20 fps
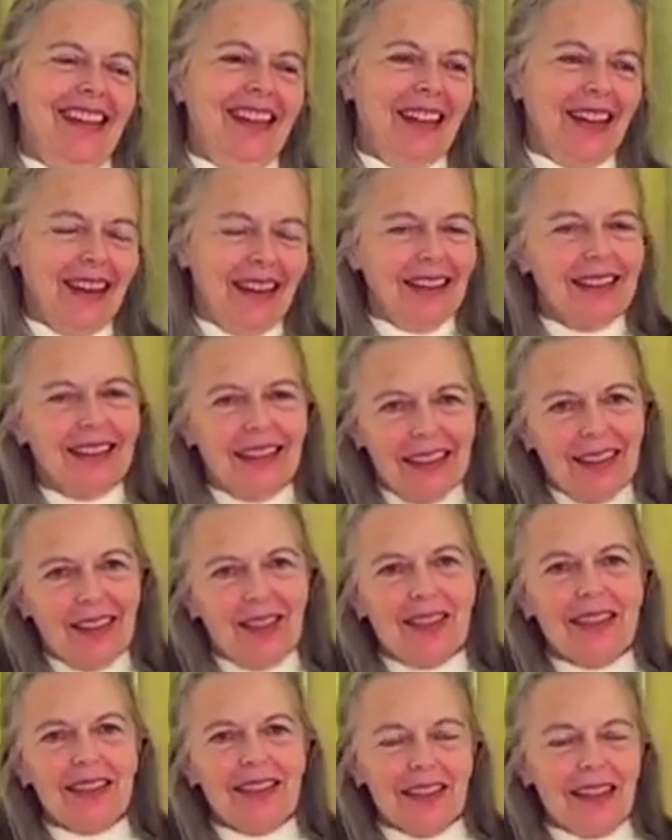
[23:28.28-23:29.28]
Yeah, it
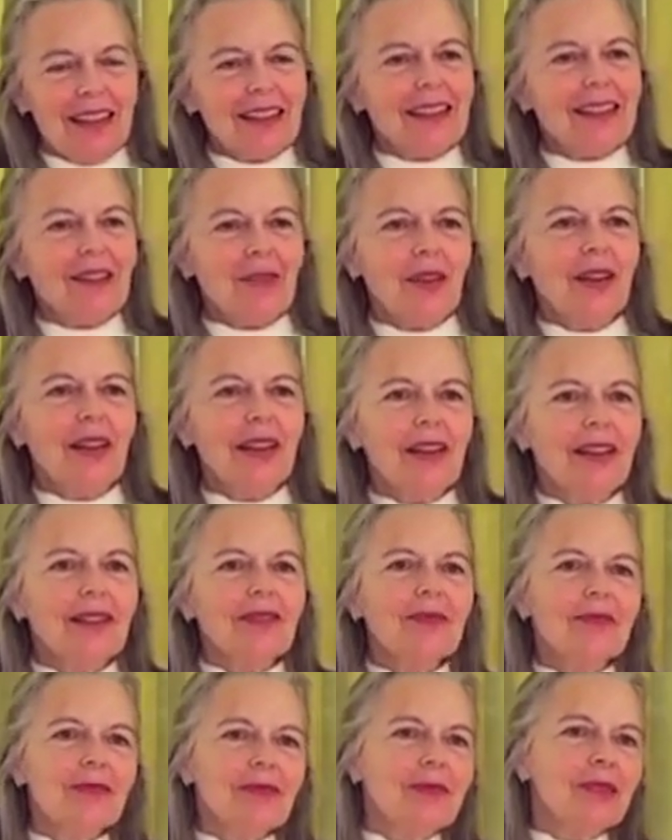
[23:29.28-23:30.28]
just says, well,
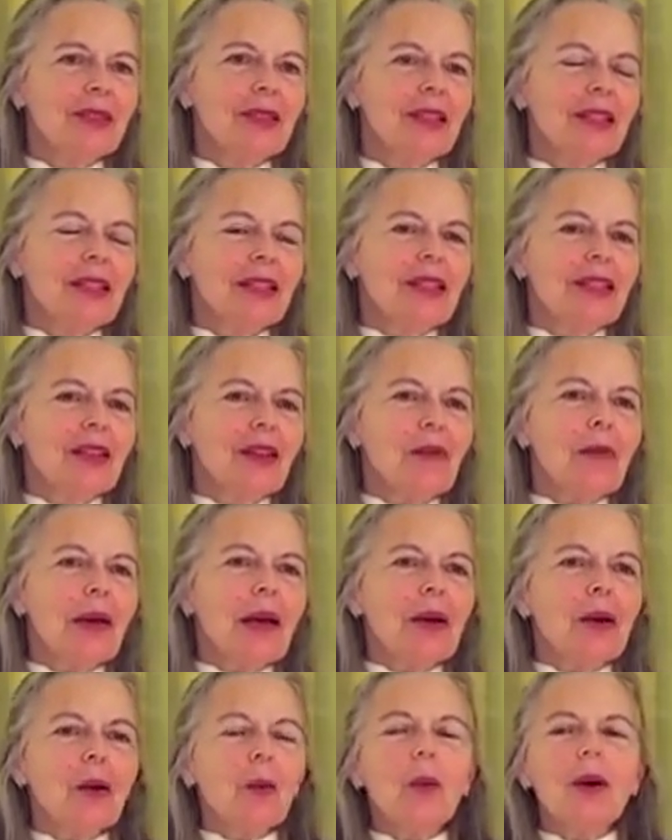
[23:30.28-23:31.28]
no
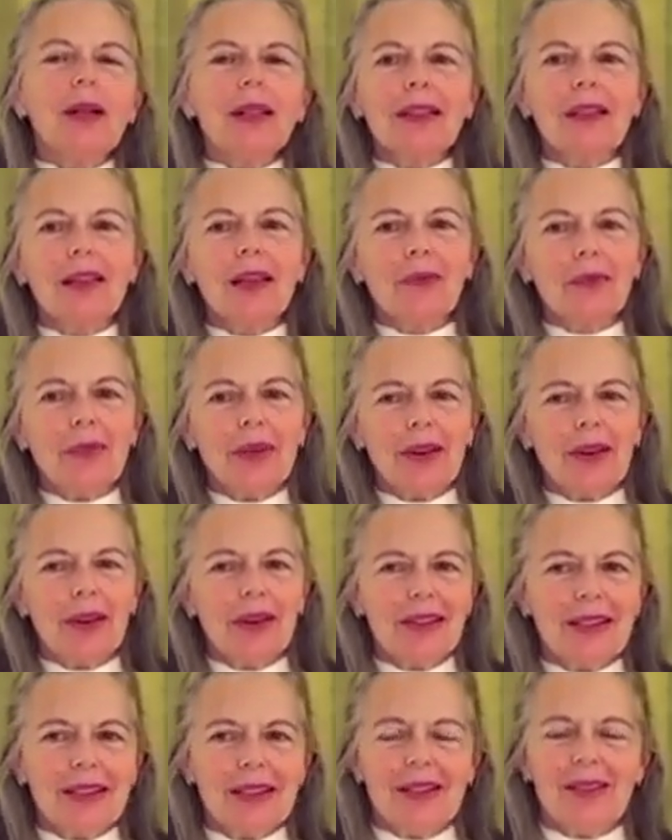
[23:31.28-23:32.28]
matter what the
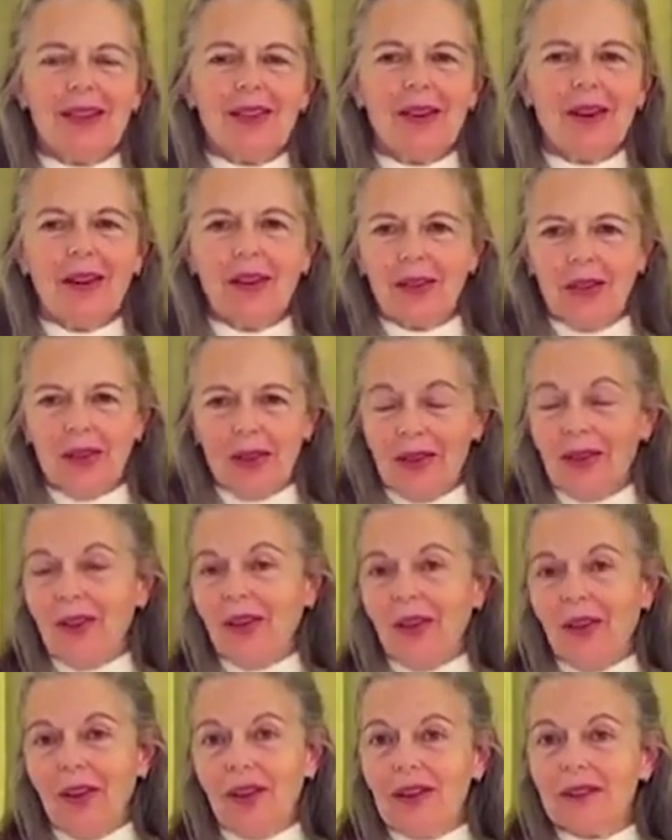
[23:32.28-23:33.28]
appearances are, they're
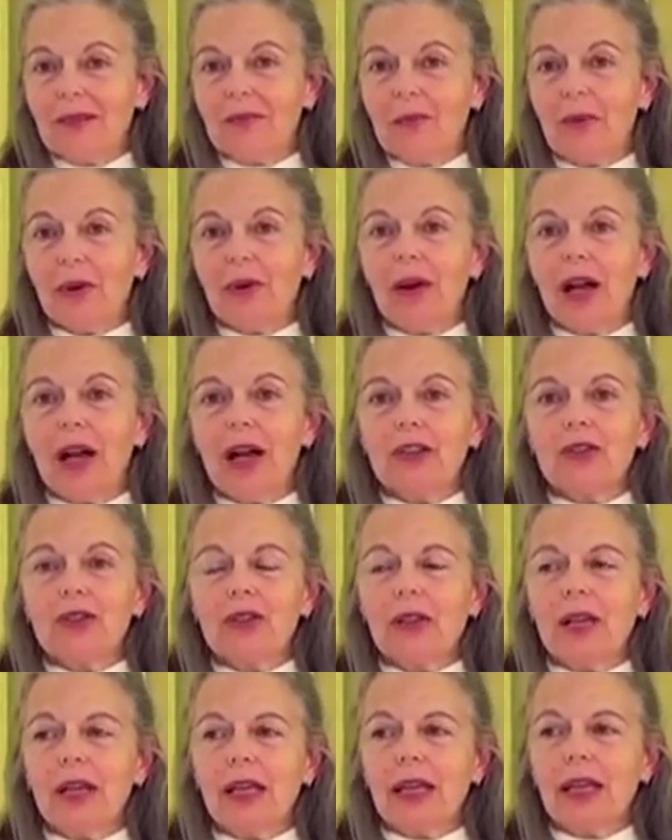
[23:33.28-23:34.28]
all
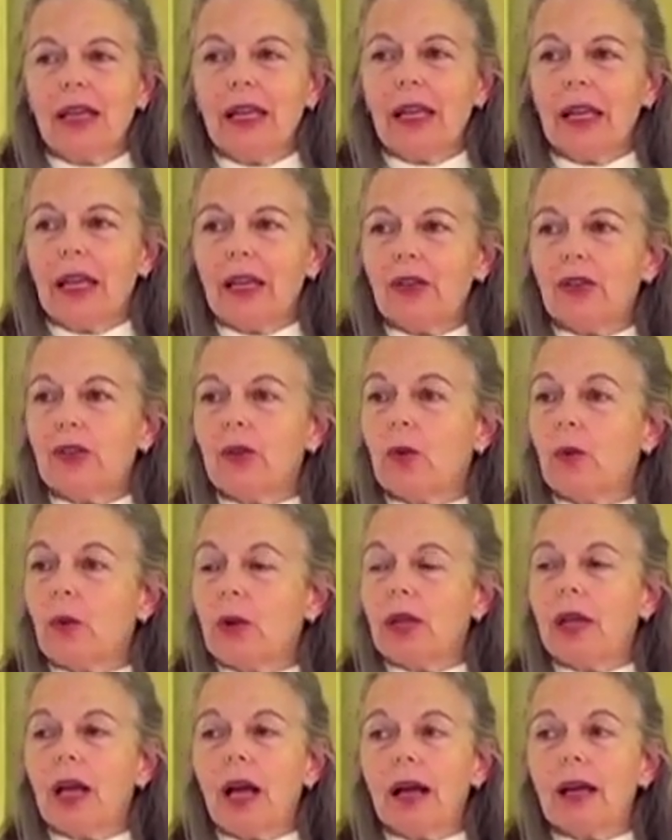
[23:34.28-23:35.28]
mirage-like in nature.
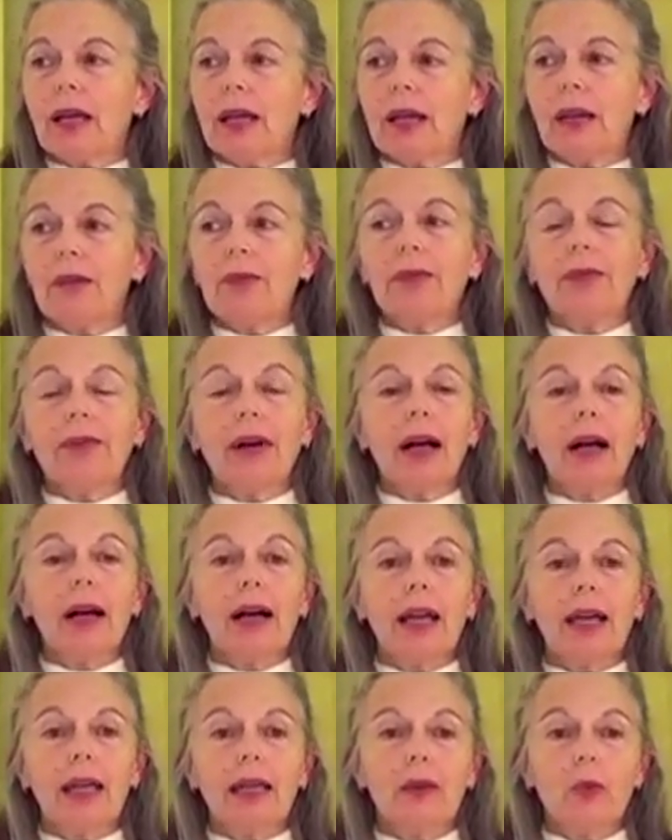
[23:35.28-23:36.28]
We're not going to
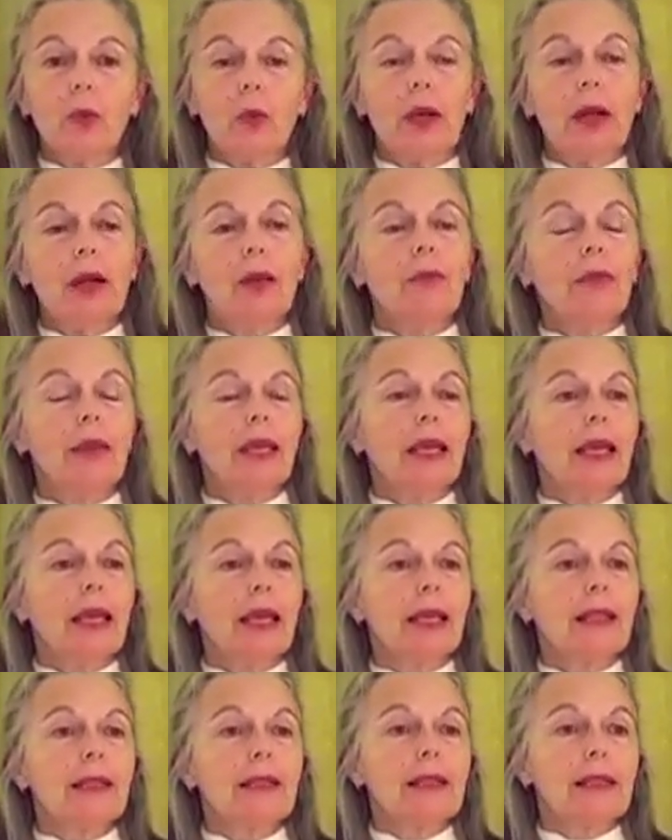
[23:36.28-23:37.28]
find
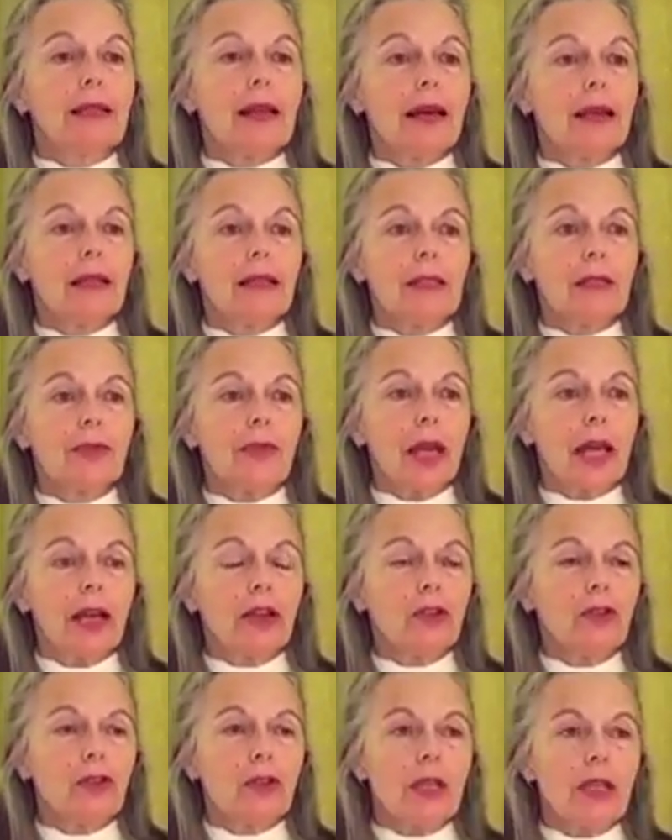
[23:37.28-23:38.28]
well-being and
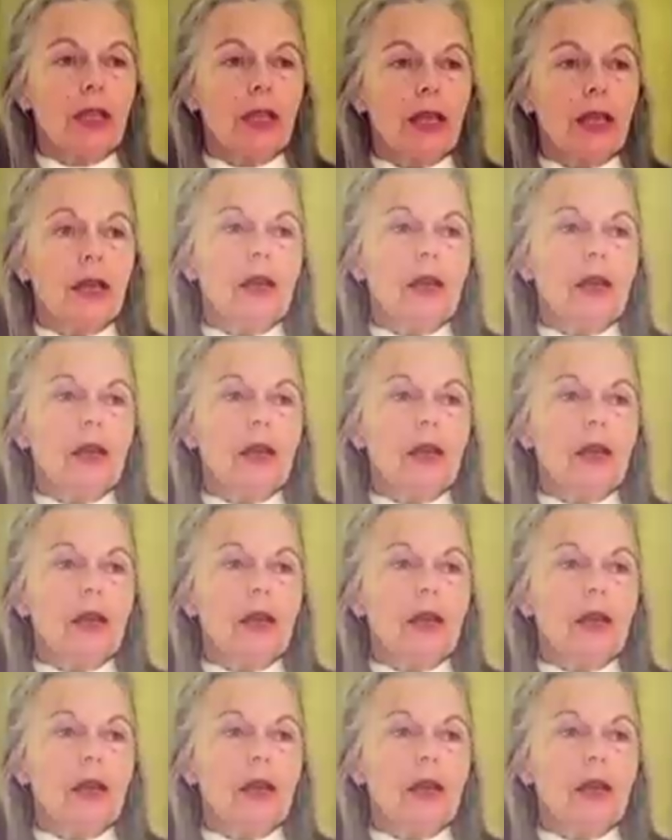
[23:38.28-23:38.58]
satisfaction